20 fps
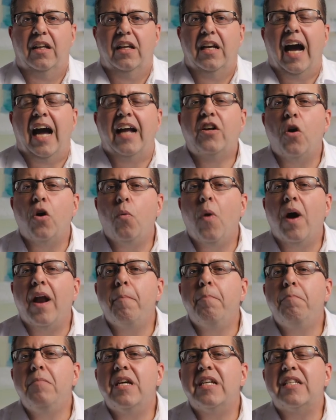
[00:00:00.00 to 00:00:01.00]
I don't want to
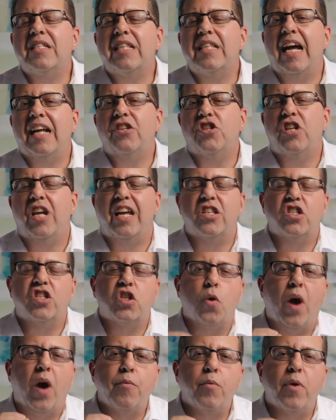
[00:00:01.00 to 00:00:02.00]
miss that chance,
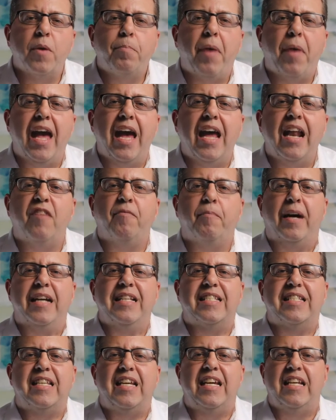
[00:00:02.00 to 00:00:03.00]
so I repent of my
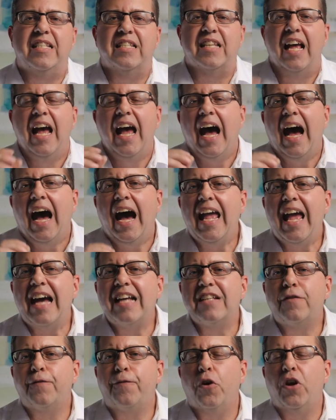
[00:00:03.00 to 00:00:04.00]
sins. I
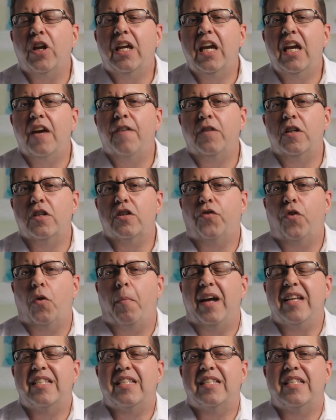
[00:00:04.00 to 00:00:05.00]
ask forgiveness for
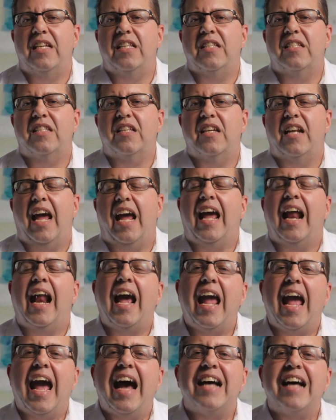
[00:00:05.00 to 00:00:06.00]
my sins today, and I
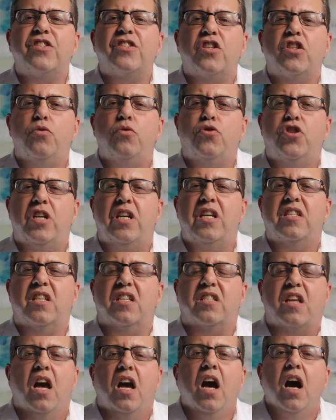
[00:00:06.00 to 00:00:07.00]
ask you,
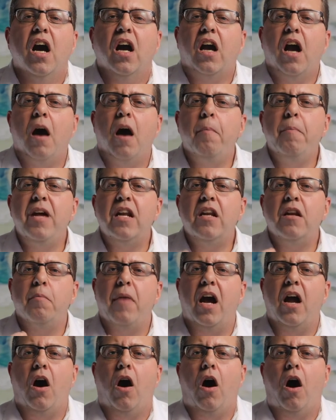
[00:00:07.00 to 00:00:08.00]
Jesus, come into
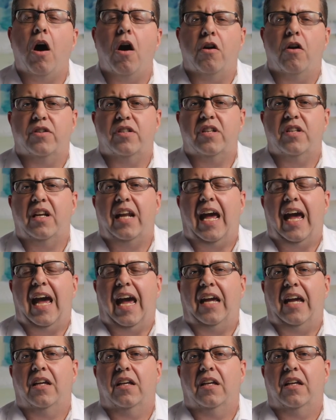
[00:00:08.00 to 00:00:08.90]
my heart today.